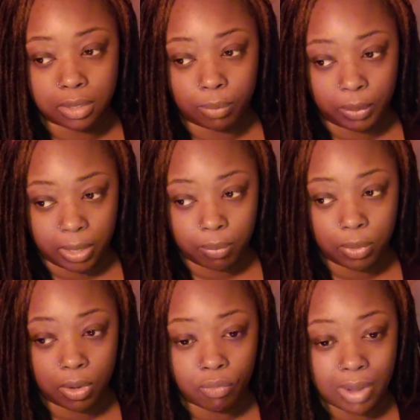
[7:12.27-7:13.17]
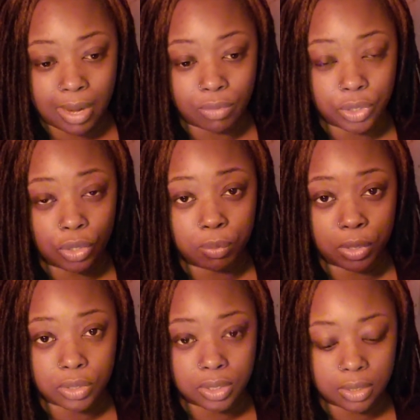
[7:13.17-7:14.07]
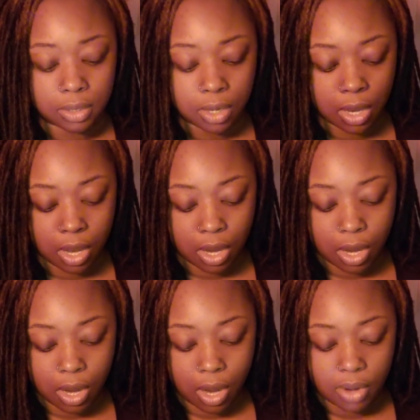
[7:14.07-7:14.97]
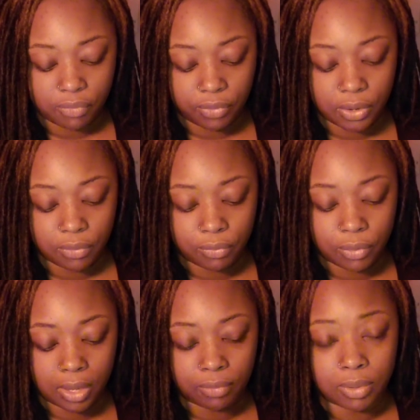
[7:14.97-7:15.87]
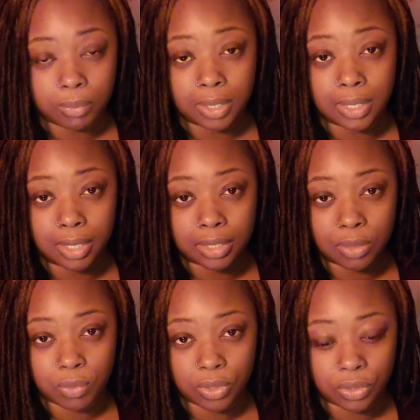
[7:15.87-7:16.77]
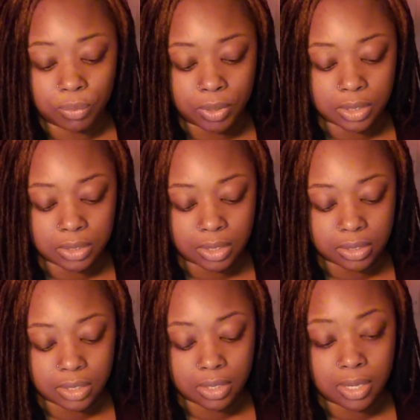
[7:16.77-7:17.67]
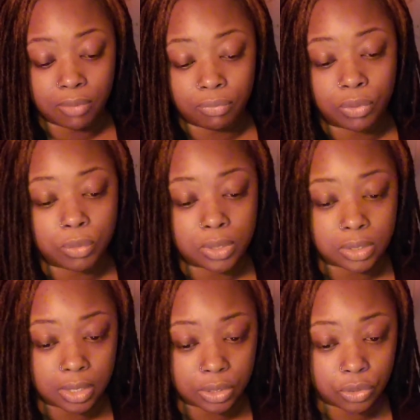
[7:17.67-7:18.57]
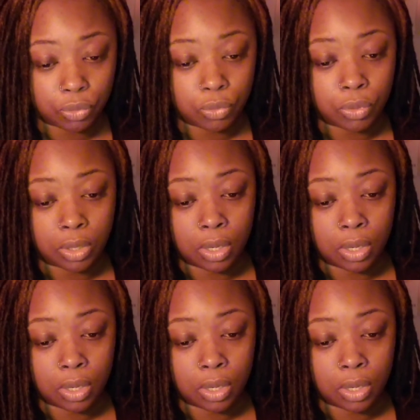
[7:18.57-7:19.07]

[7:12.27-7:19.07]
The people around your person are fearful of them connecting with you because they see the influence that you